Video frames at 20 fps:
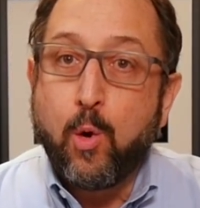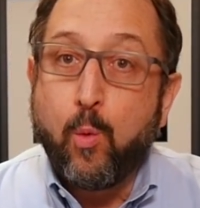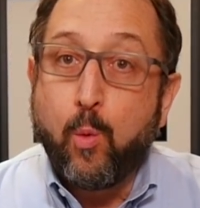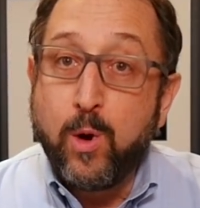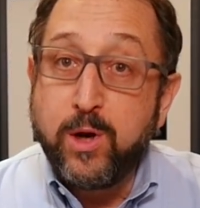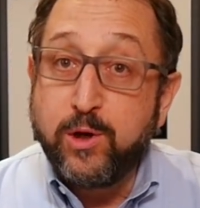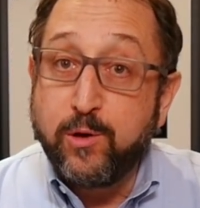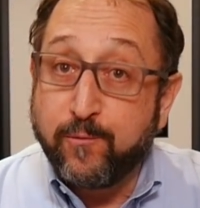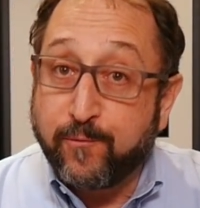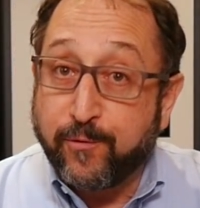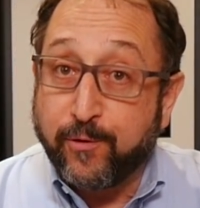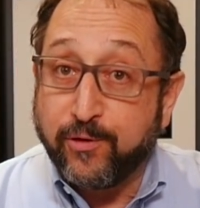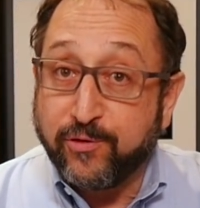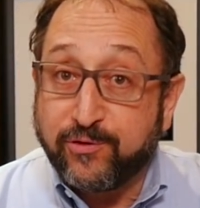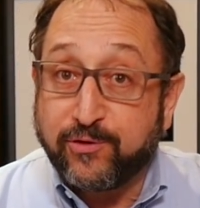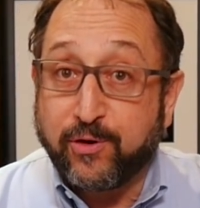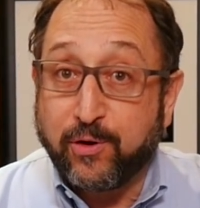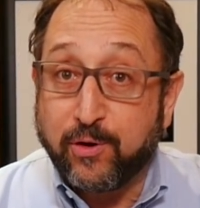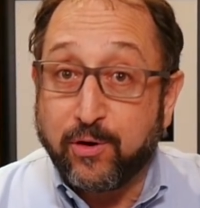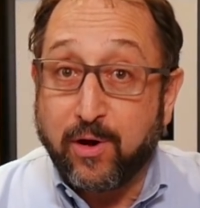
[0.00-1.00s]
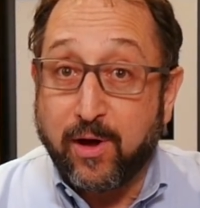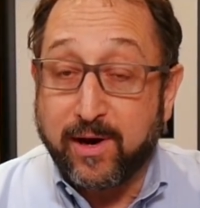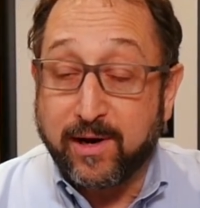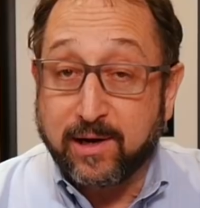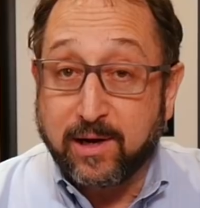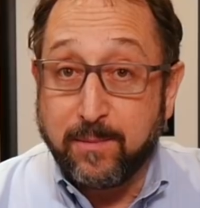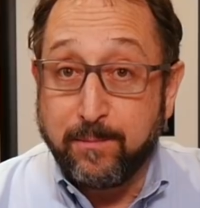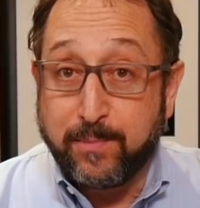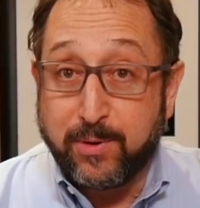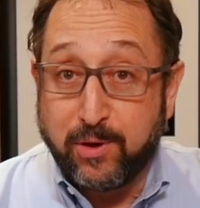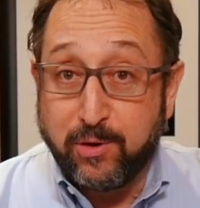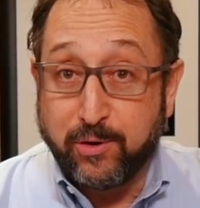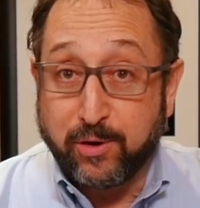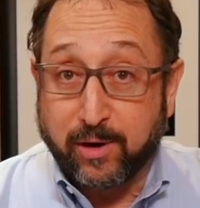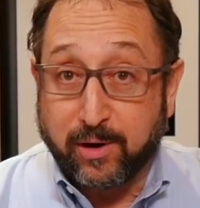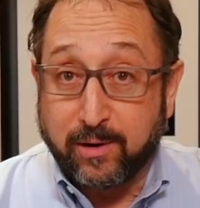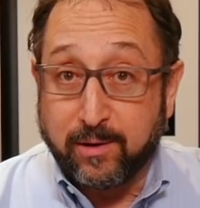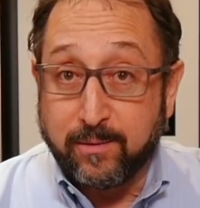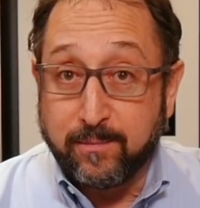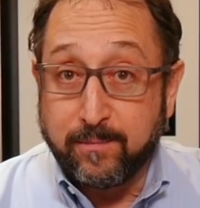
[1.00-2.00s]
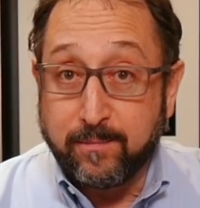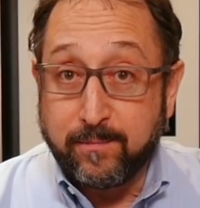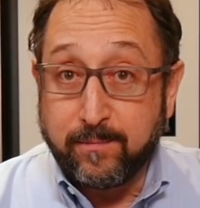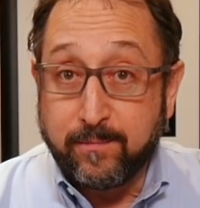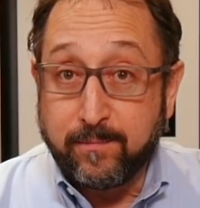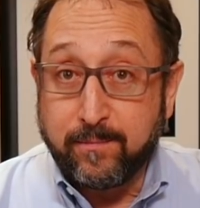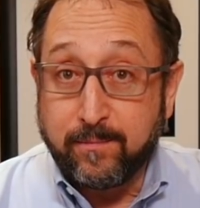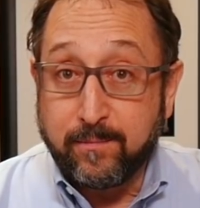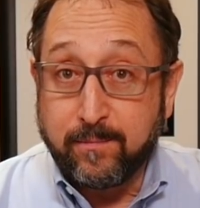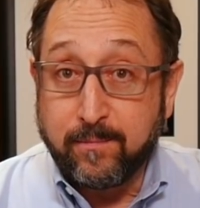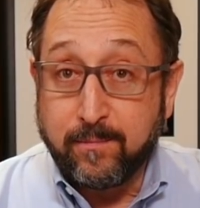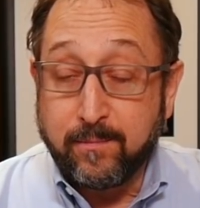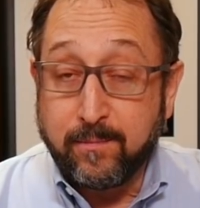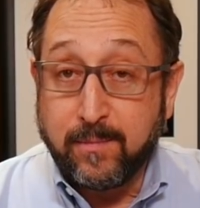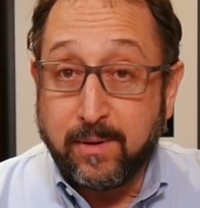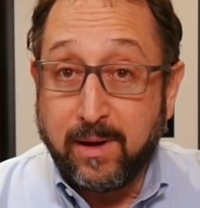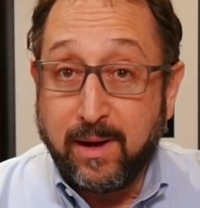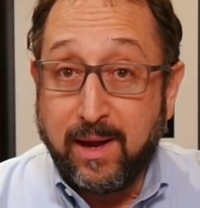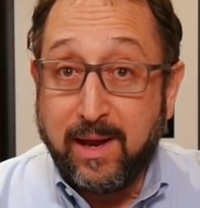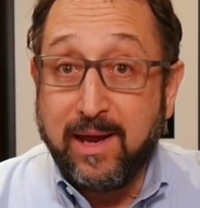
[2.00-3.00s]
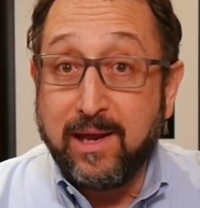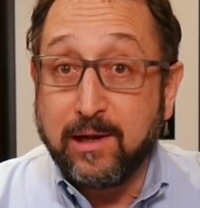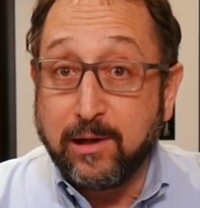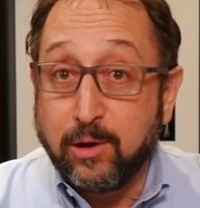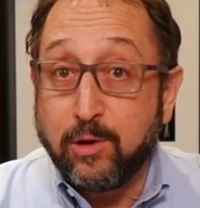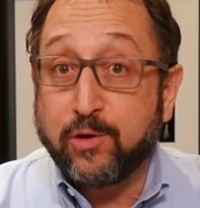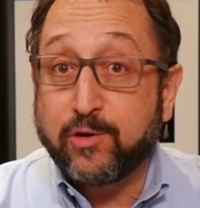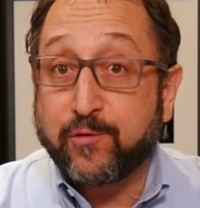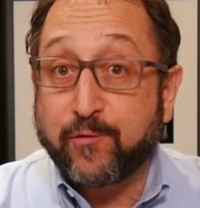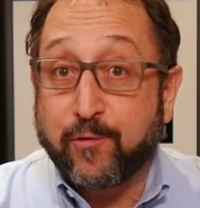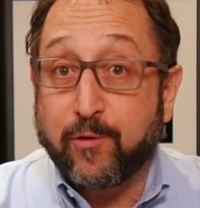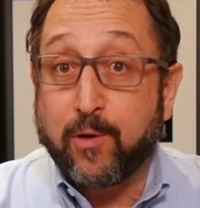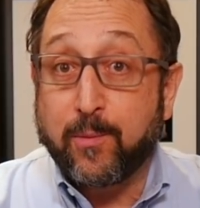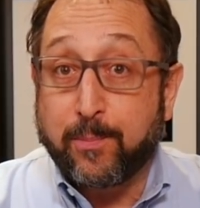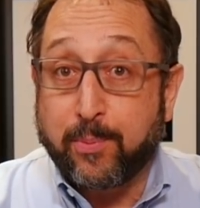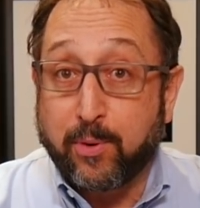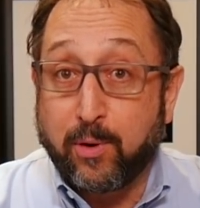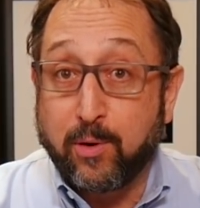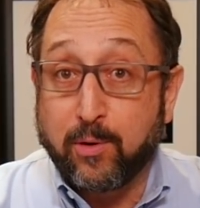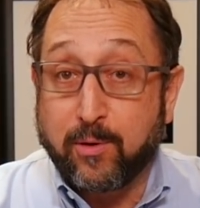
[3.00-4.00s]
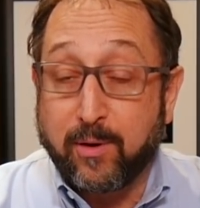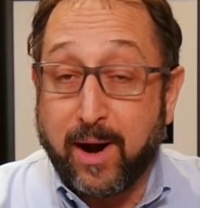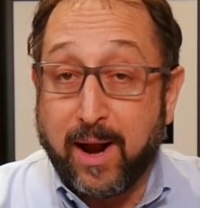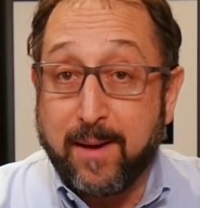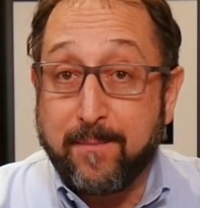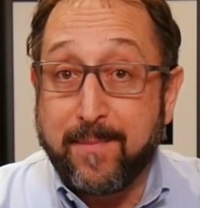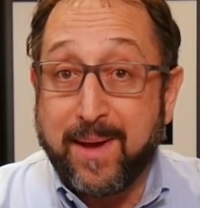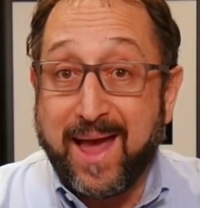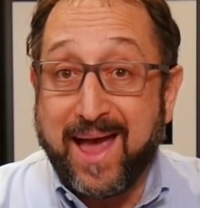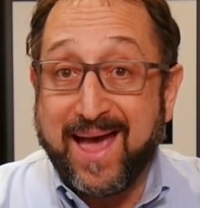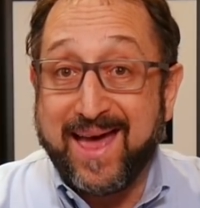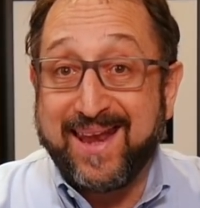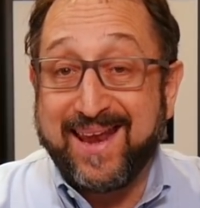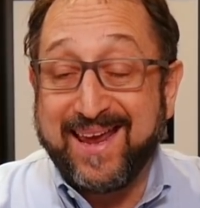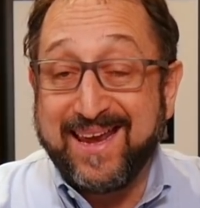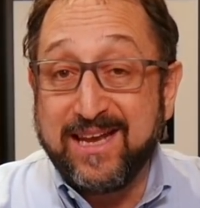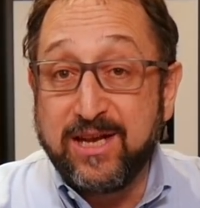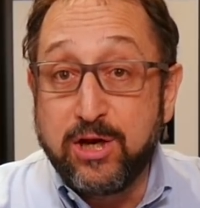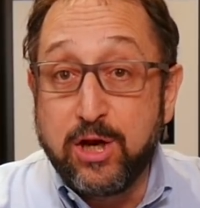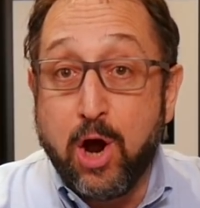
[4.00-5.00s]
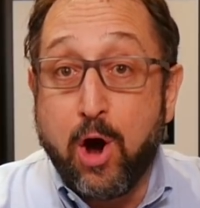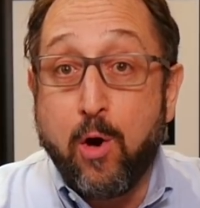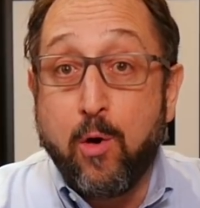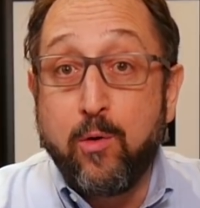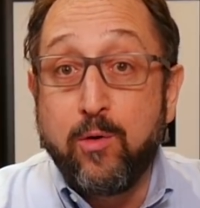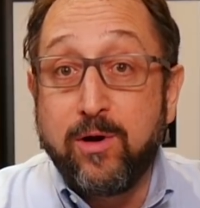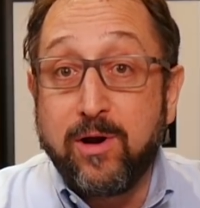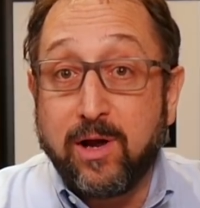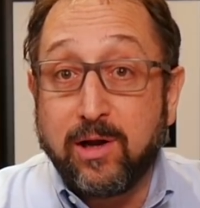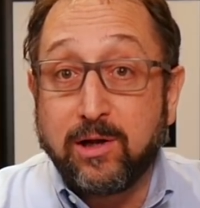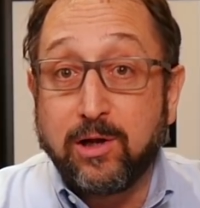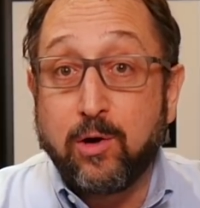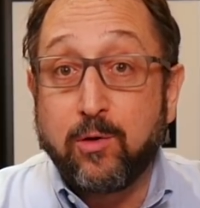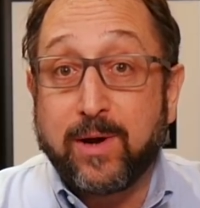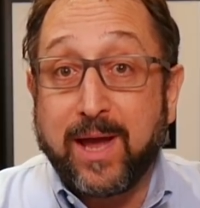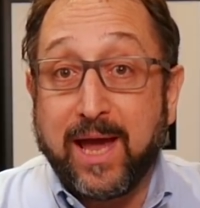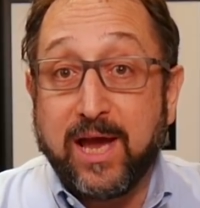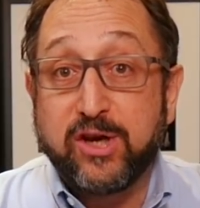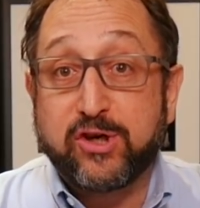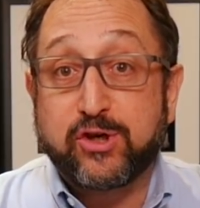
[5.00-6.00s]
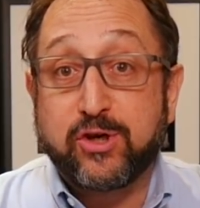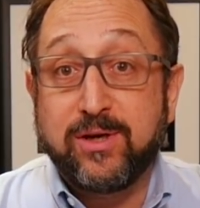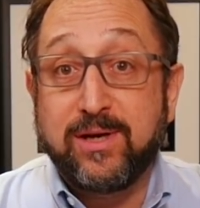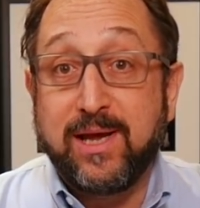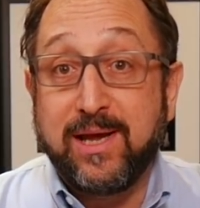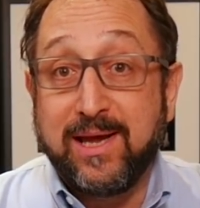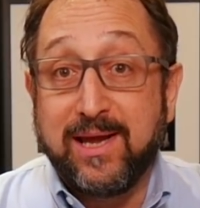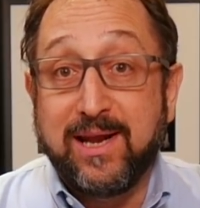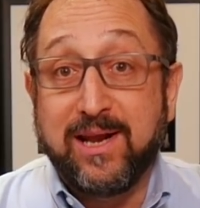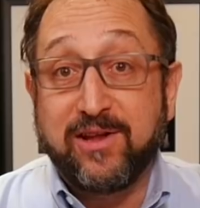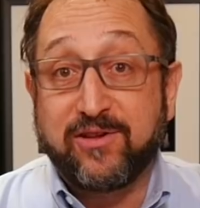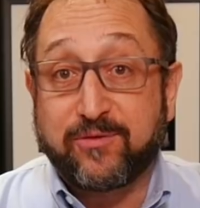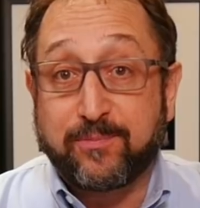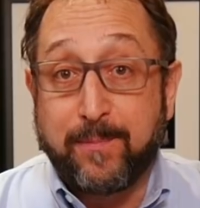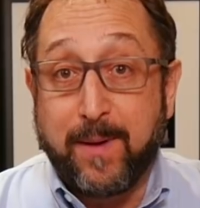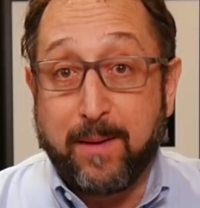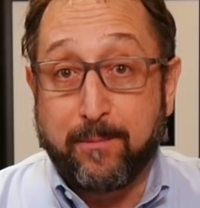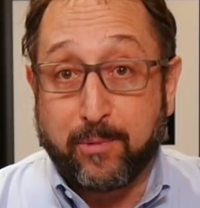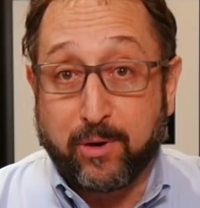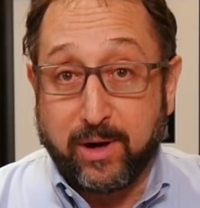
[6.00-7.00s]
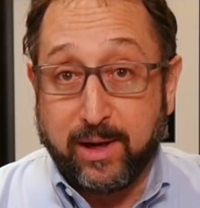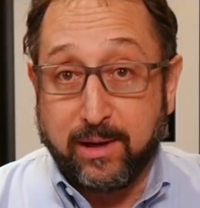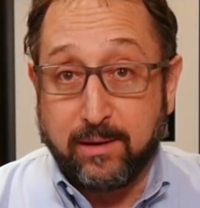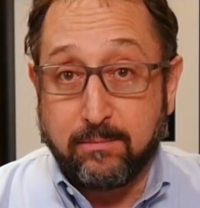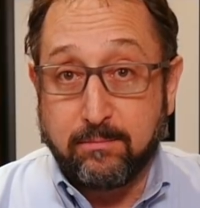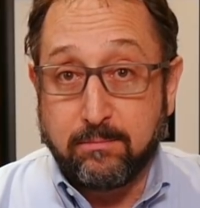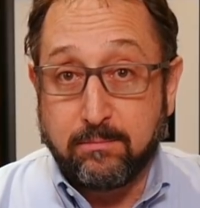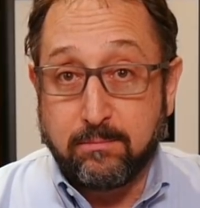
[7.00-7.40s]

When you first turn on a computer, it looks for a program at a known location in its memory.